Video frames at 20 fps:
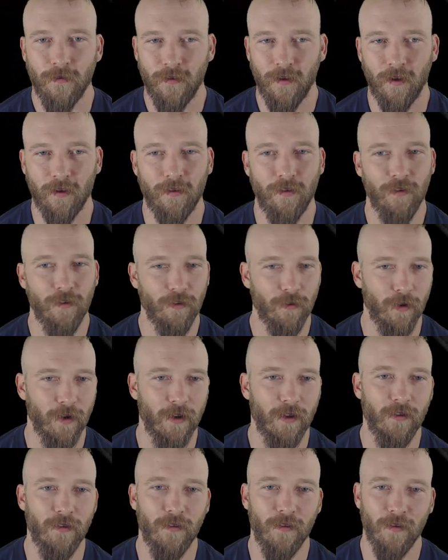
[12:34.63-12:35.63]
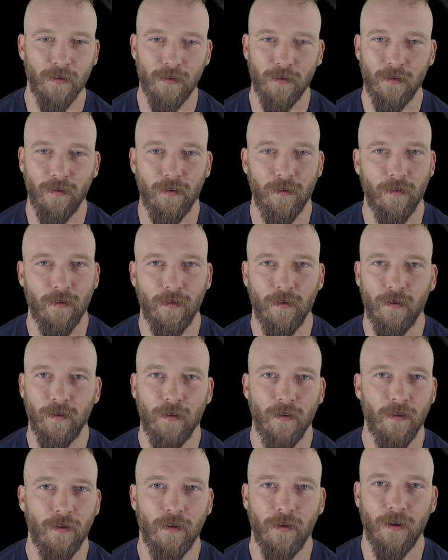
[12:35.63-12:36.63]
Talk to his grandson.
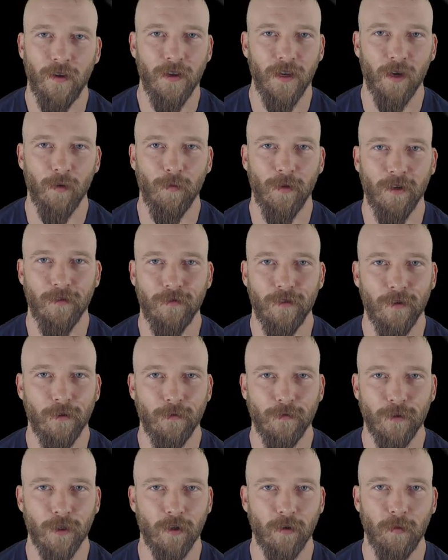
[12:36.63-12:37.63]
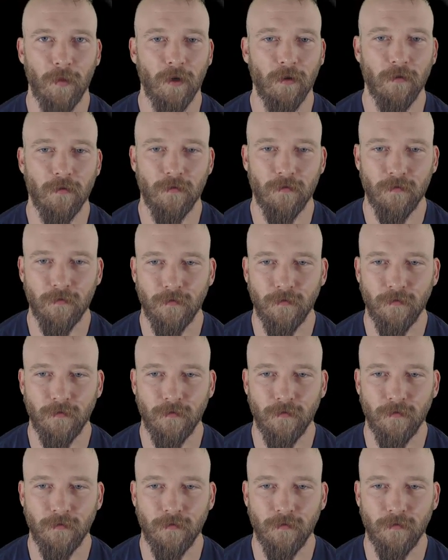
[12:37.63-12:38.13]
I ain't got money for no chocobo.